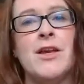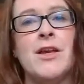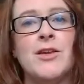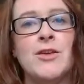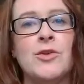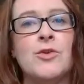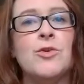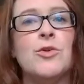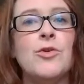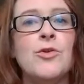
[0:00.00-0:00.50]

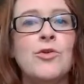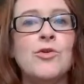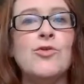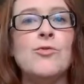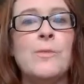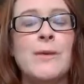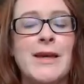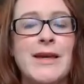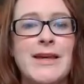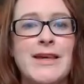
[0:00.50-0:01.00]
you can all
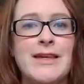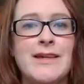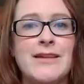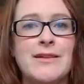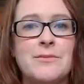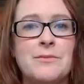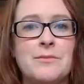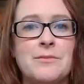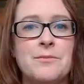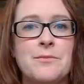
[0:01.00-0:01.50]

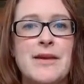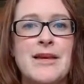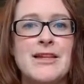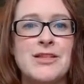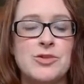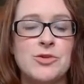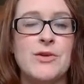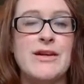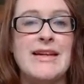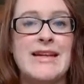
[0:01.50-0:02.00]
be
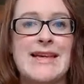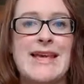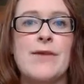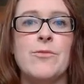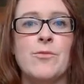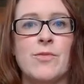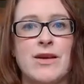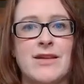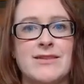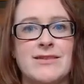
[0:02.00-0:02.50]
joining
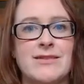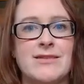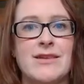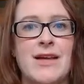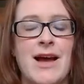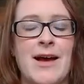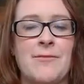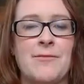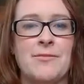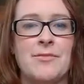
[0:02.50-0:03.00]
in with
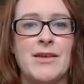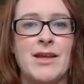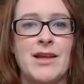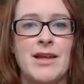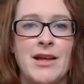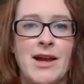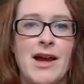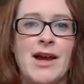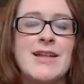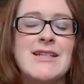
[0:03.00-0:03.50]

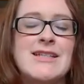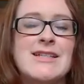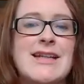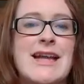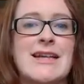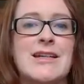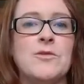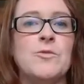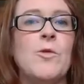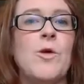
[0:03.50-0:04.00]

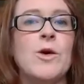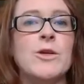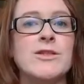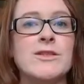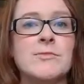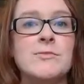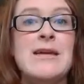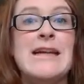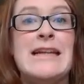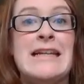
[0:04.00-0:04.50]
understanding
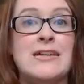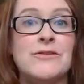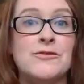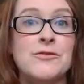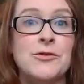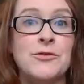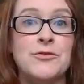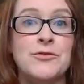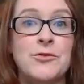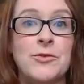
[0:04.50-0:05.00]
what's
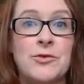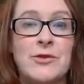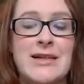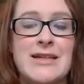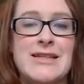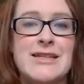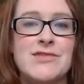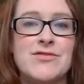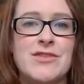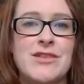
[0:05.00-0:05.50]
meaningful for the
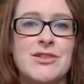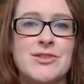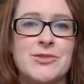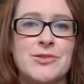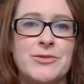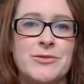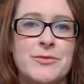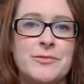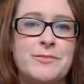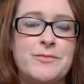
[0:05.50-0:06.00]

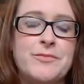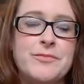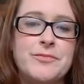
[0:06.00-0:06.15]
individual.